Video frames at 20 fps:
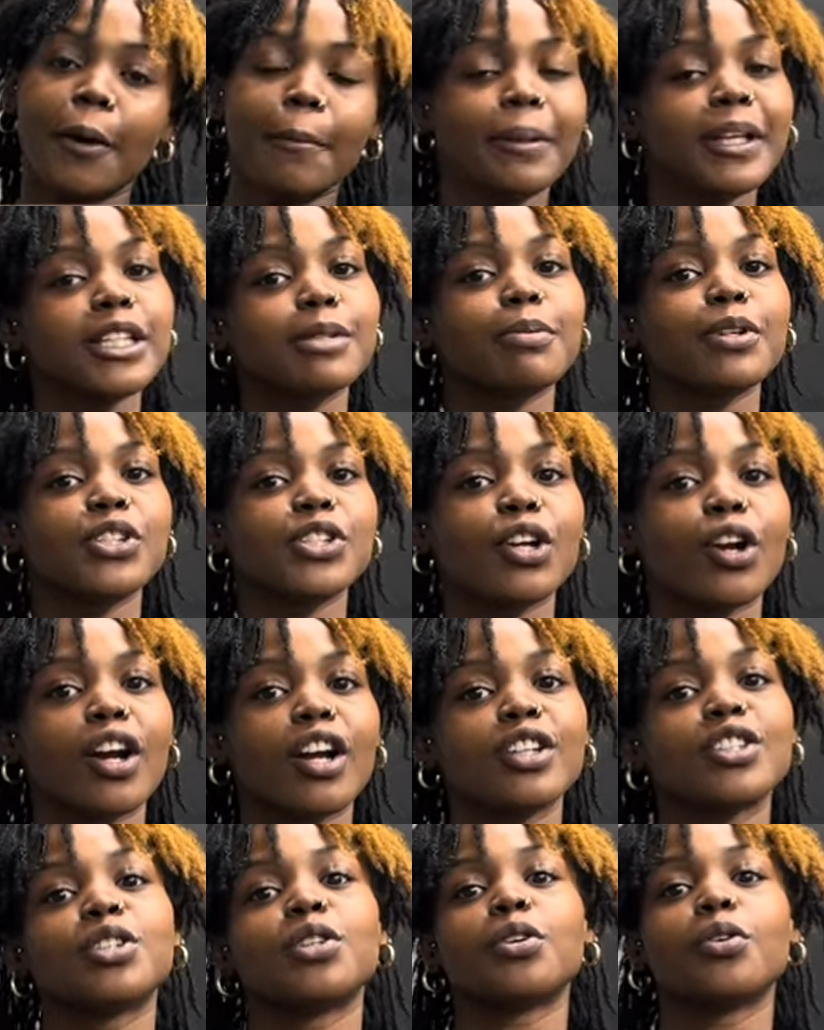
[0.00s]
please be
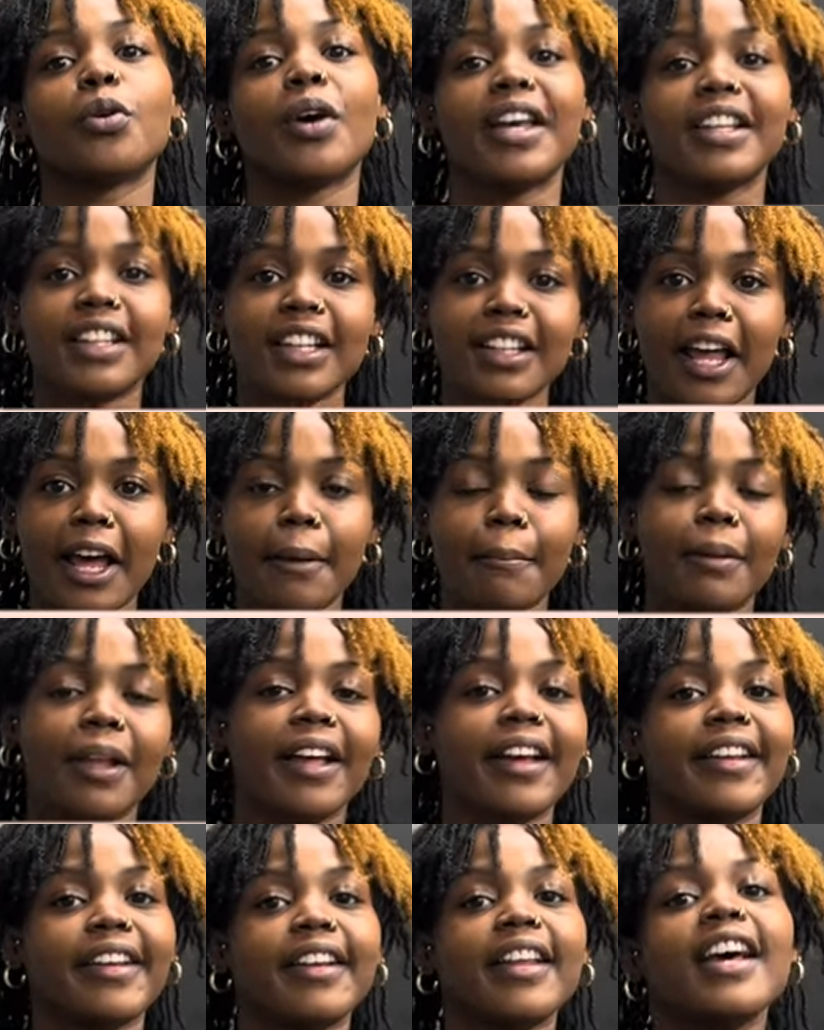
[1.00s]
sure to hit the like
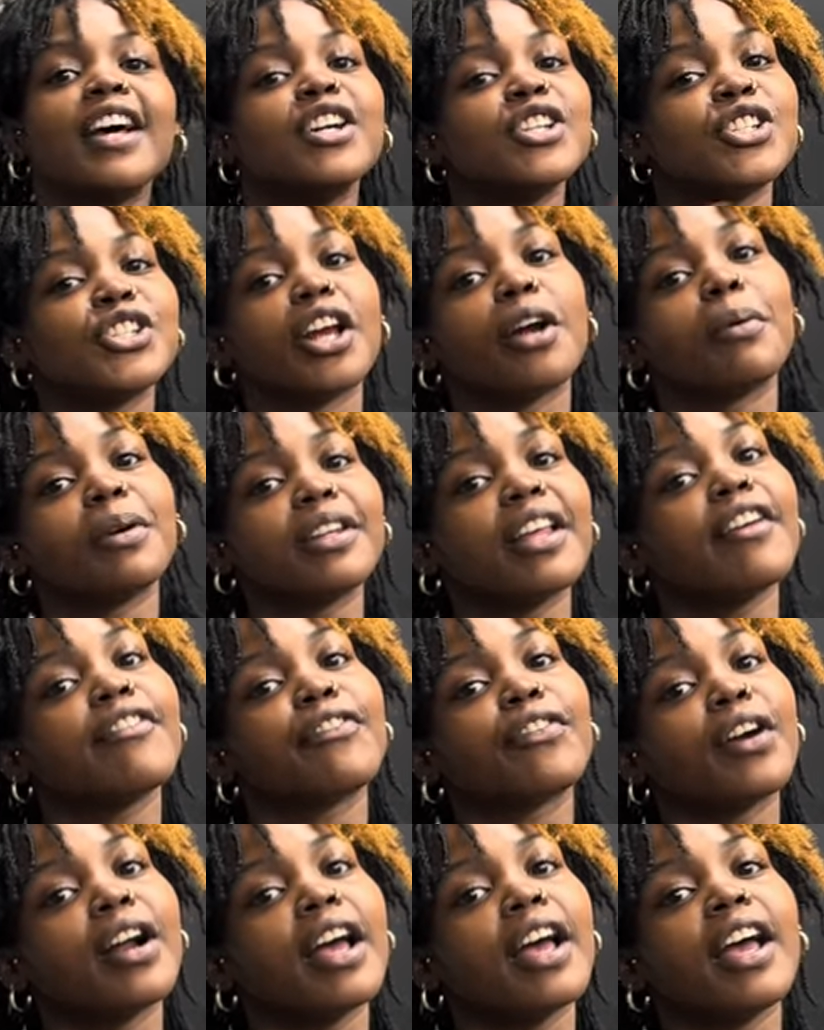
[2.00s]
button, share with a
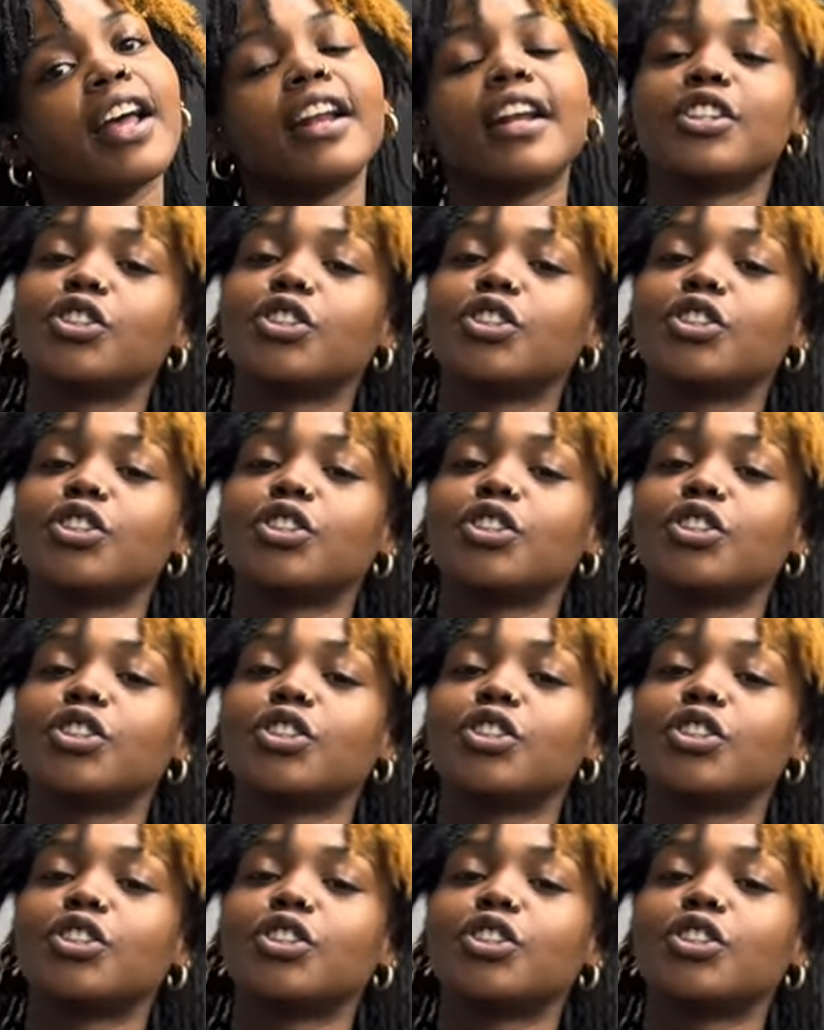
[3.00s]
friend,